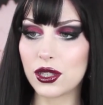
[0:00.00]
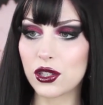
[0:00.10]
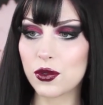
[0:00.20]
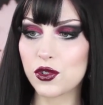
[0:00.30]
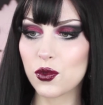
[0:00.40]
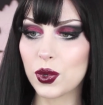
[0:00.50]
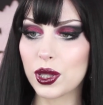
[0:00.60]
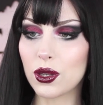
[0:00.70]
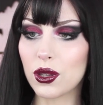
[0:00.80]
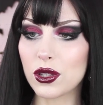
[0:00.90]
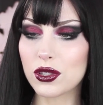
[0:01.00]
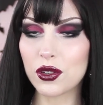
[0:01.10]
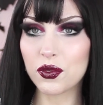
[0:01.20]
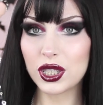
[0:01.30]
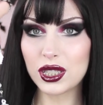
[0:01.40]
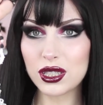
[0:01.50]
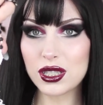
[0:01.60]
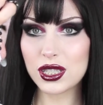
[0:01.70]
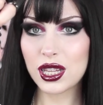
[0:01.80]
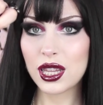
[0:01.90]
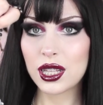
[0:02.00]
It comes with lots of details,